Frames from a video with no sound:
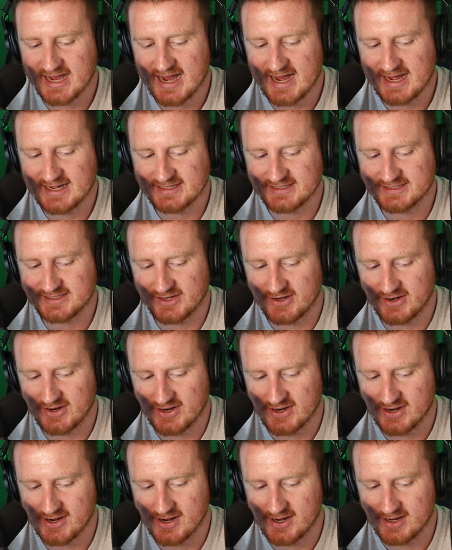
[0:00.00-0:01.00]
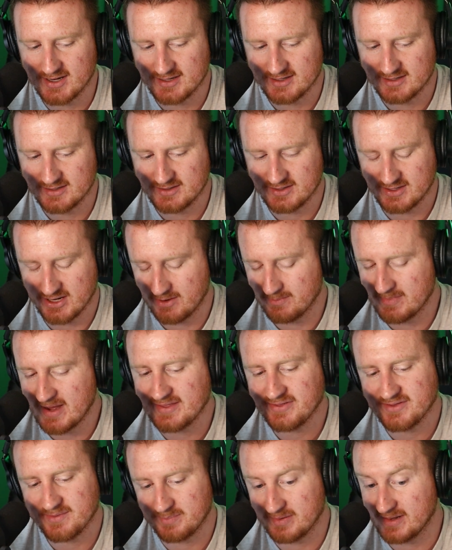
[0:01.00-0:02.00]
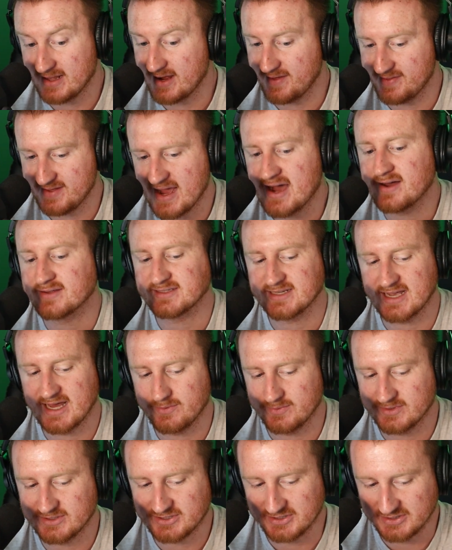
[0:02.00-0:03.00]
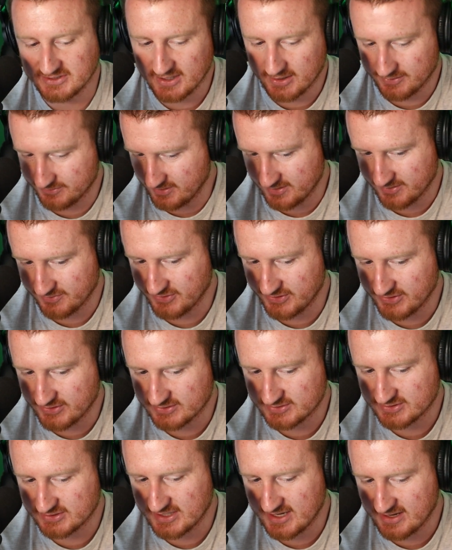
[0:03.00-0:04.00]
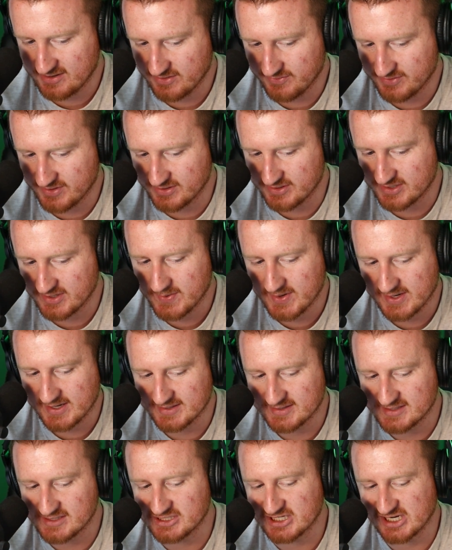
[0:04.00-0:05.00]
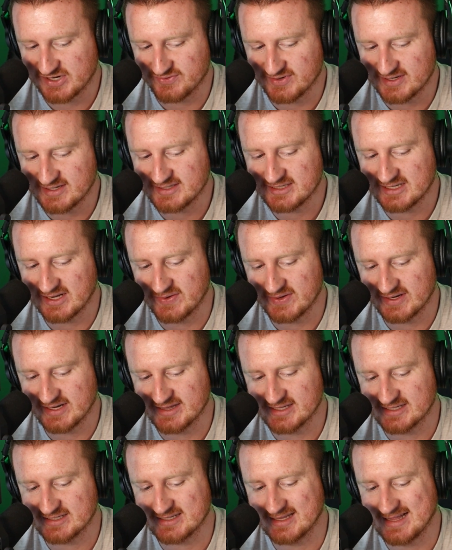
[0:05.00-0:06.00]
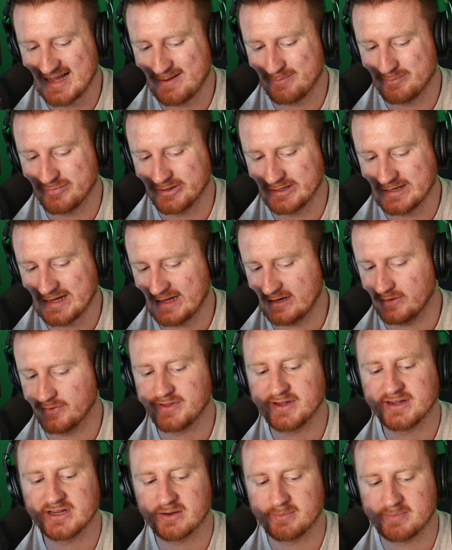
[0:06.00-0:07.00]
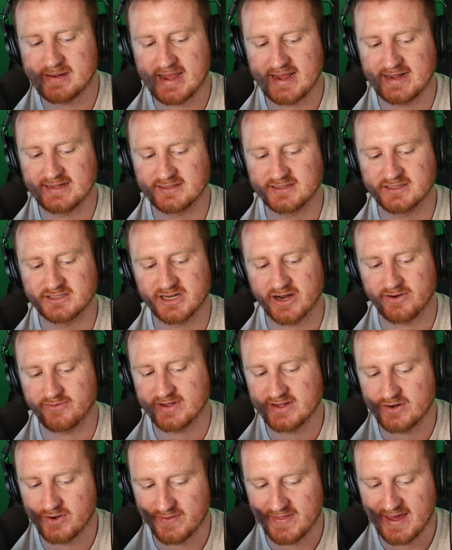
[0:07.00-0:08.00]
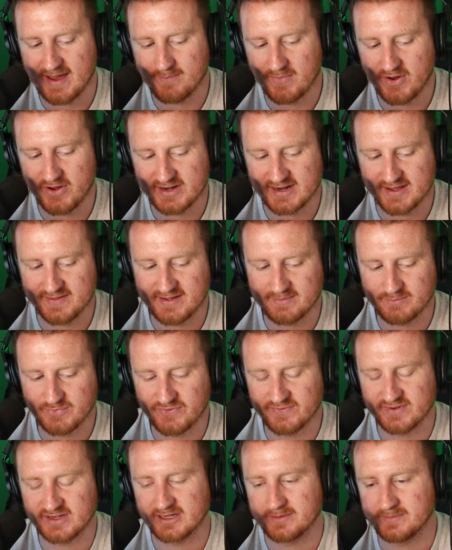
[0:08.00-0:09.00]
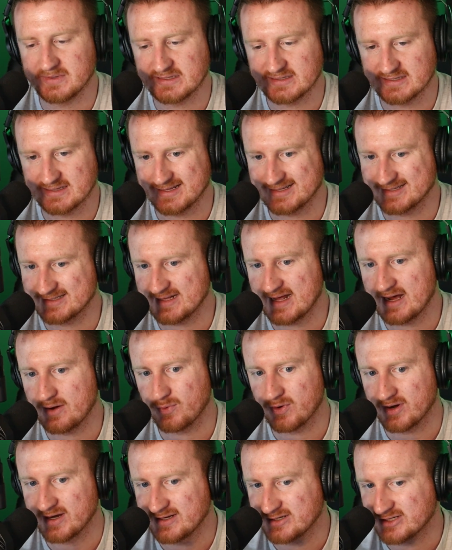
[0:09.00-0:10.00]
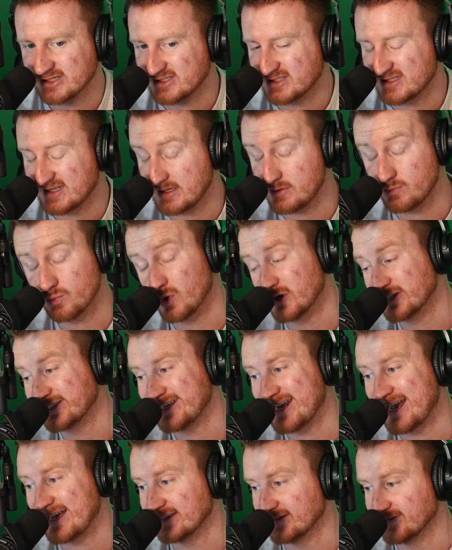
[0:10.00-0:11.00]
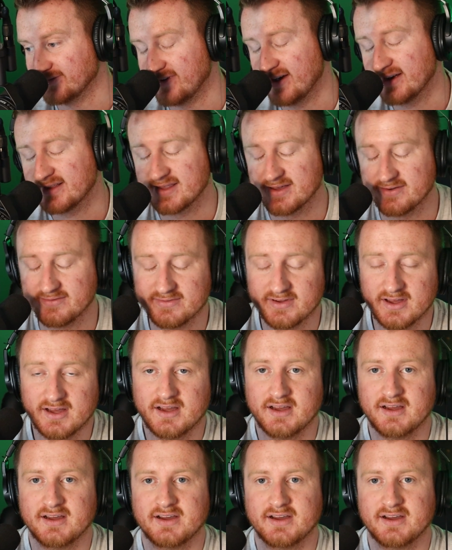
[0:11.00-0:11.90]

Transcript: guys are, you know, meant to play on the outside, which is under your scenario they're doing, and DJ Reed's going in the slot. But I don't think you're paying DJ Reed all that money and then moving him into the slot where he wasn't as effective.